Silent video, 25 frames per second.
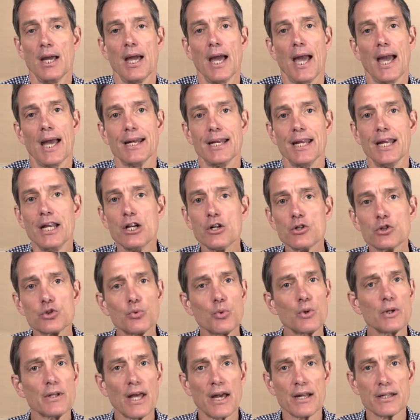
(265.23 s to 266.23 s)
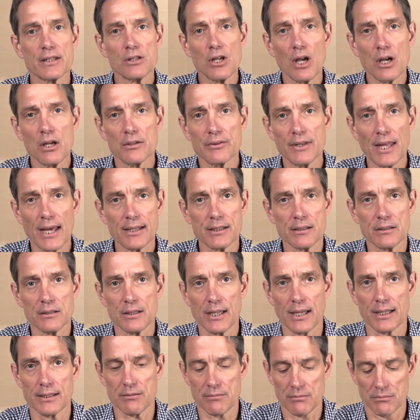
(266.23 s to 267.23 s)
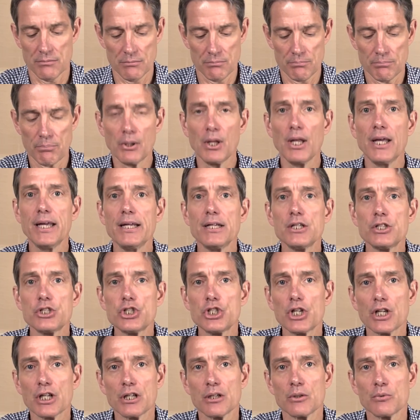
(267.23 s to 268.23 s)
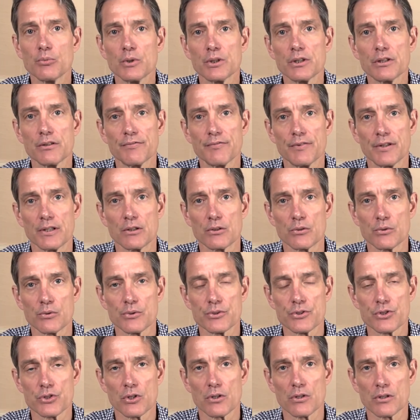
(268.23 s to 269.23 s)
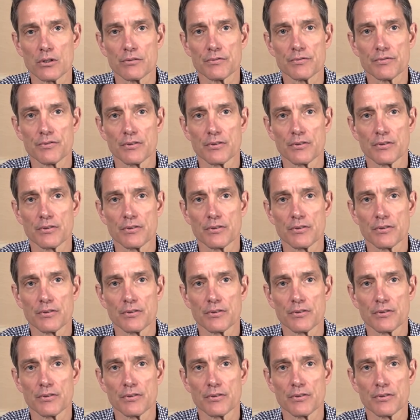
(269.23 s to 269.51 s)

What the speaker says: And here's where that playing chicken with the Federal Reserve.